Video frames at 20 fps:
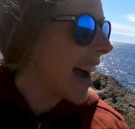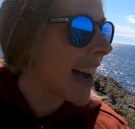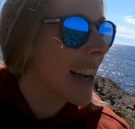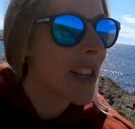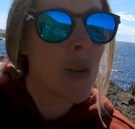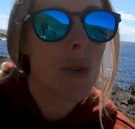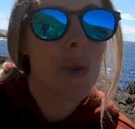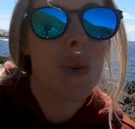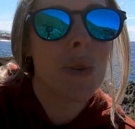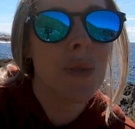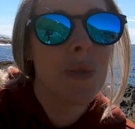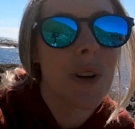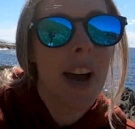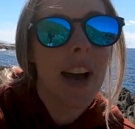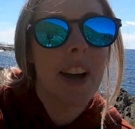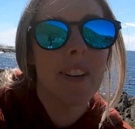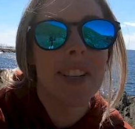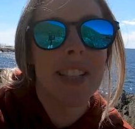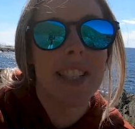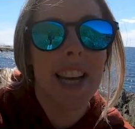actual
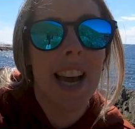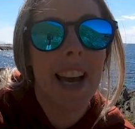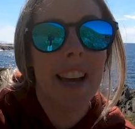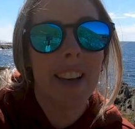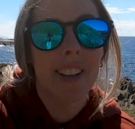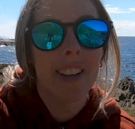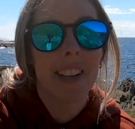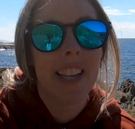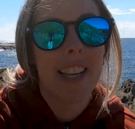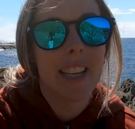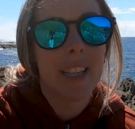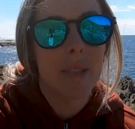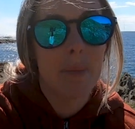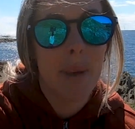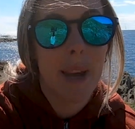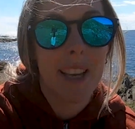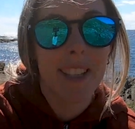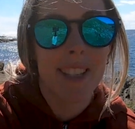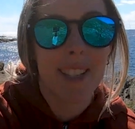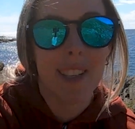fairy tale is
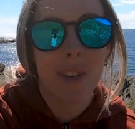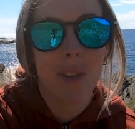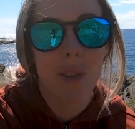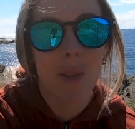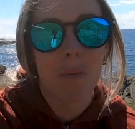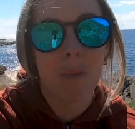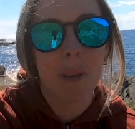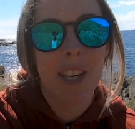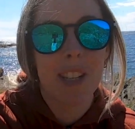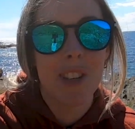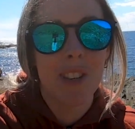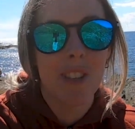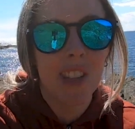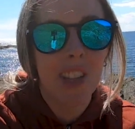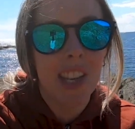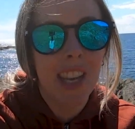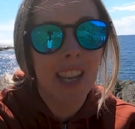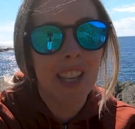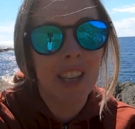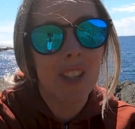based at another beach on
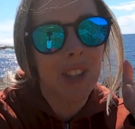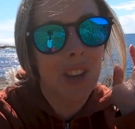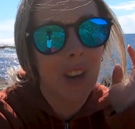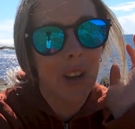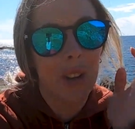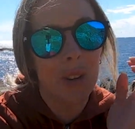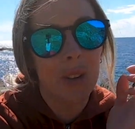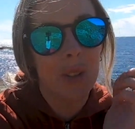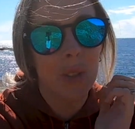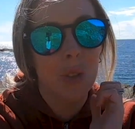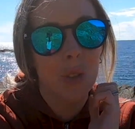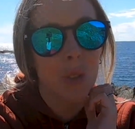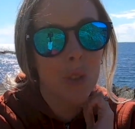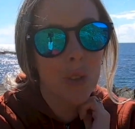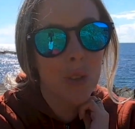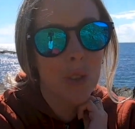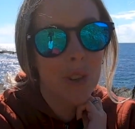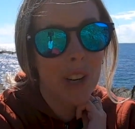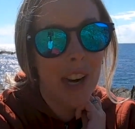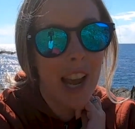the east coast
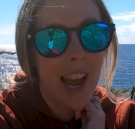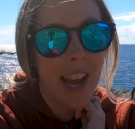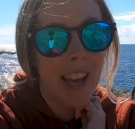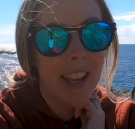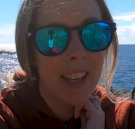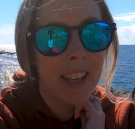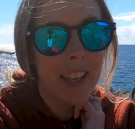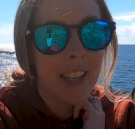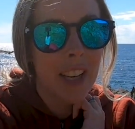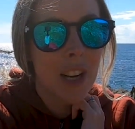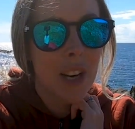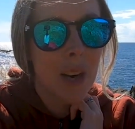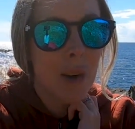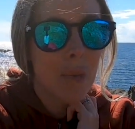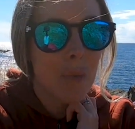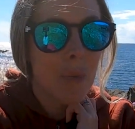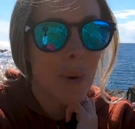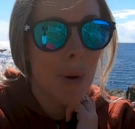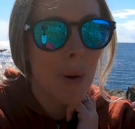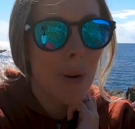called Cornaa,
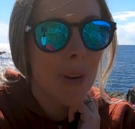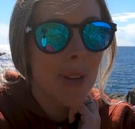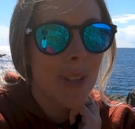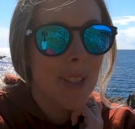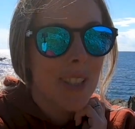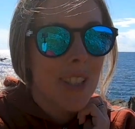but